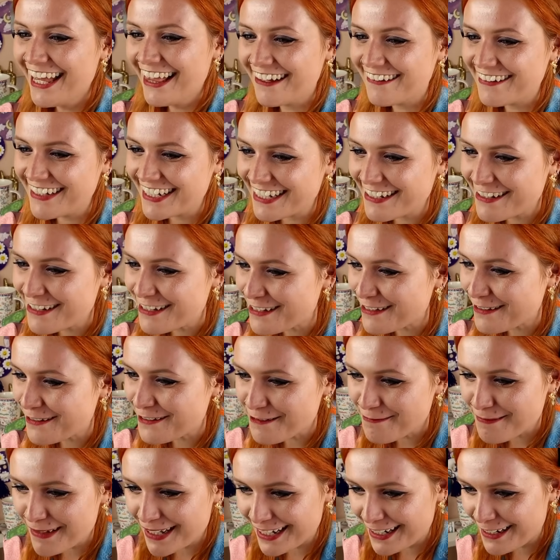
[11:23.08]
We get
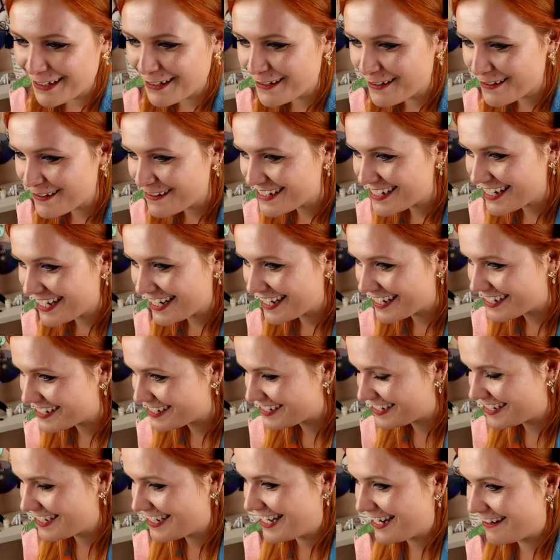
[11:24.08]
so many new
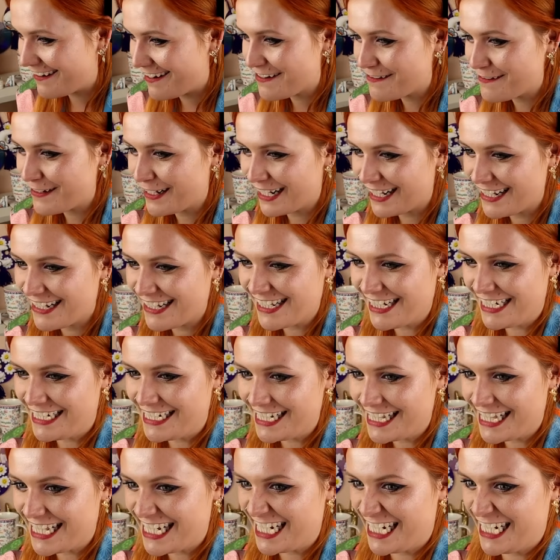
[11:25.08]
textures here, it really
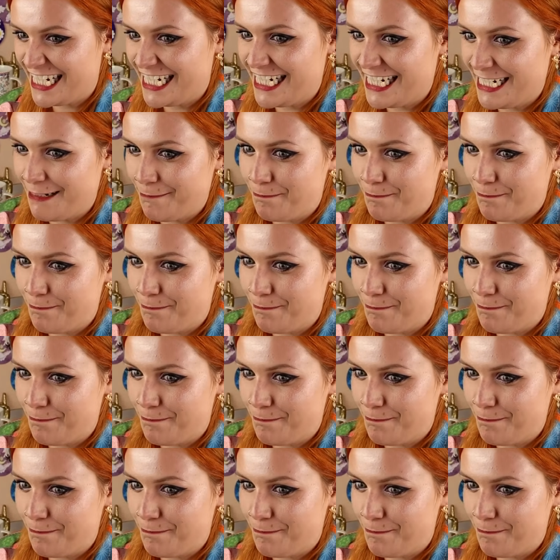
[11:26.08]
starts to get